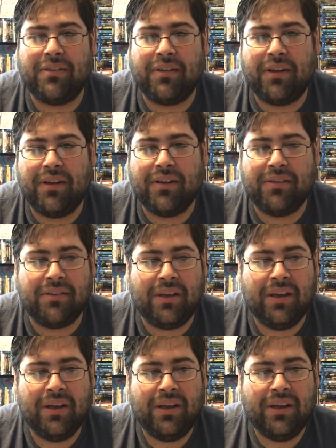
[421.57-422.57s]
slugs,
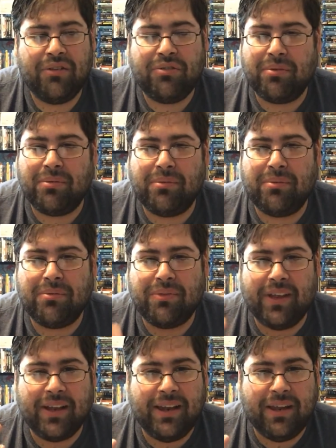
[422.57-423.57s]
so
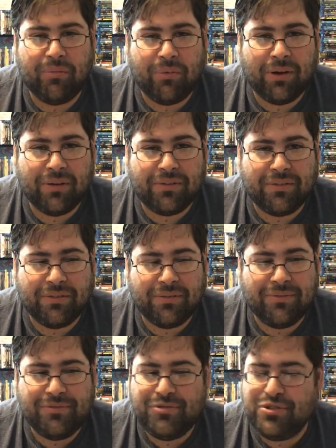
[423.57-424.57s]
then he wants
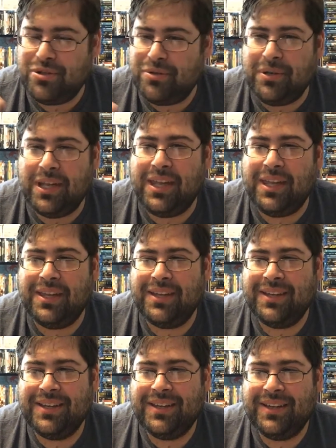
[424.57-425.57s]
Judy
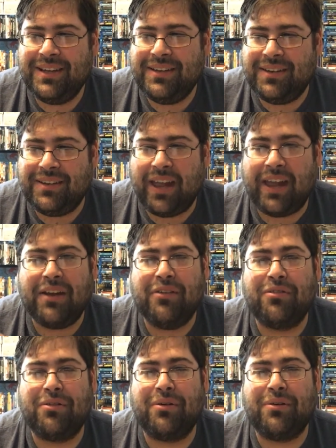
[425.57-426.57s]
to take
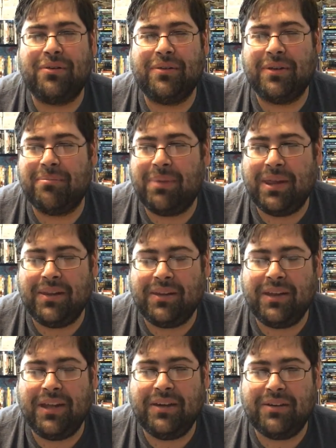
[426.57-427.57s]
control and be the
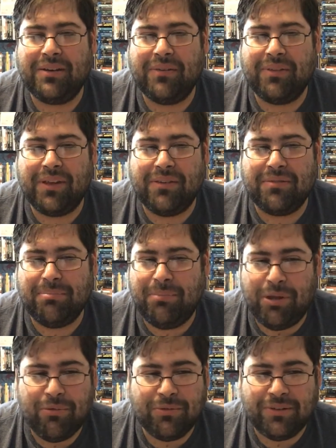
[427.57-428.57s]
leader of these
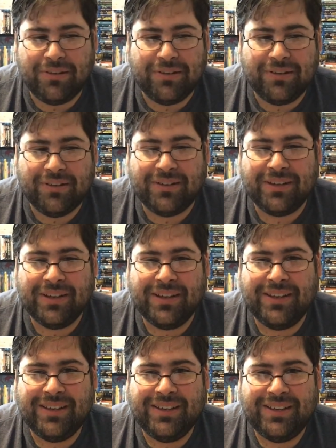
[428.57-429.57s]
mutant
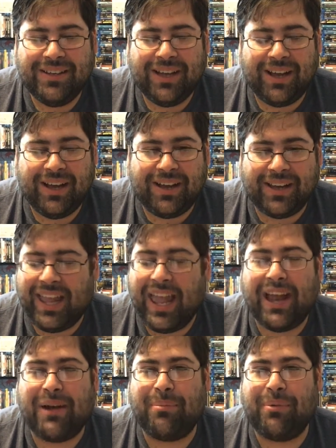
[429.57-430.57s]

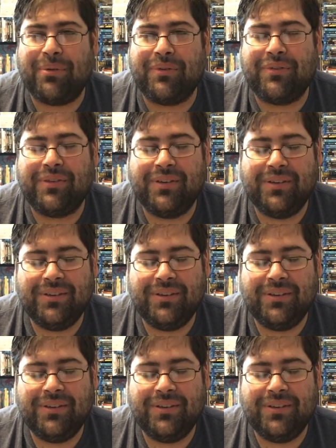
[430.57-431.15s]
cannibals,